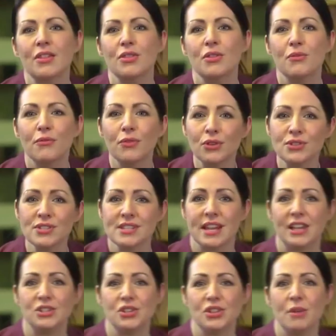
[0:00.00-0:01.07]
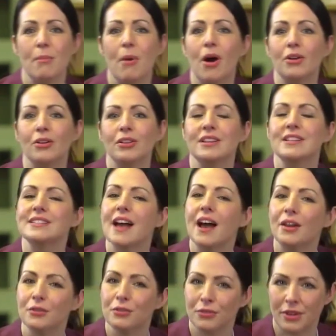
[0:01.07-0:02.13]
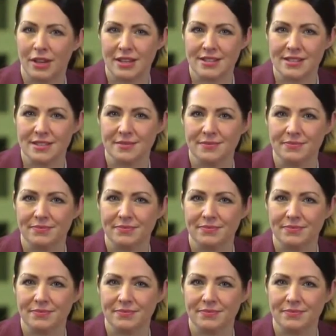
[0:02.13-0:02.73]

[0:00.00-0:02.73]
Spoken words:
The first stage in the model is unfreeze.